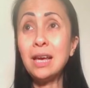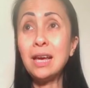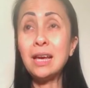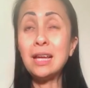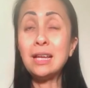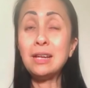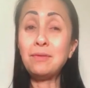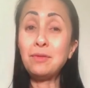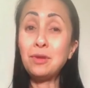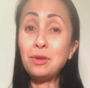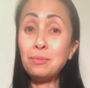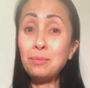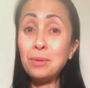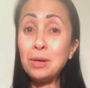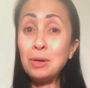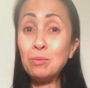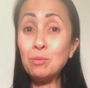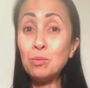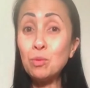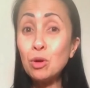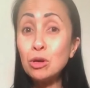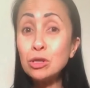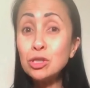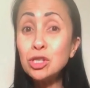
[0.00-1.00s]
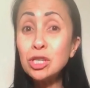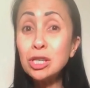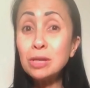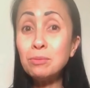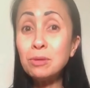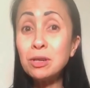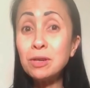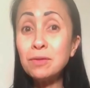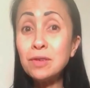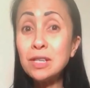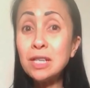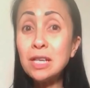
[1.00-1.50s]
and if you've been watching
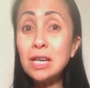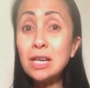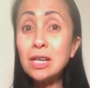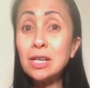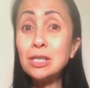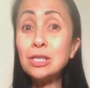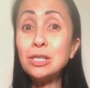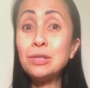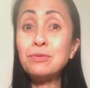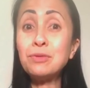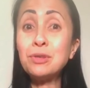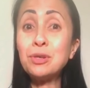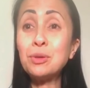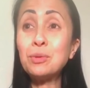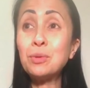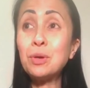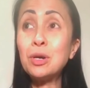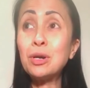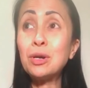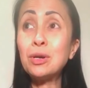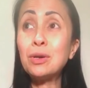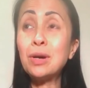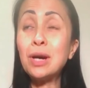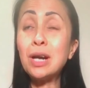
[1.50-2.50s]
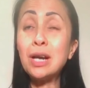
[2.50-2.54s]
my videos for a while,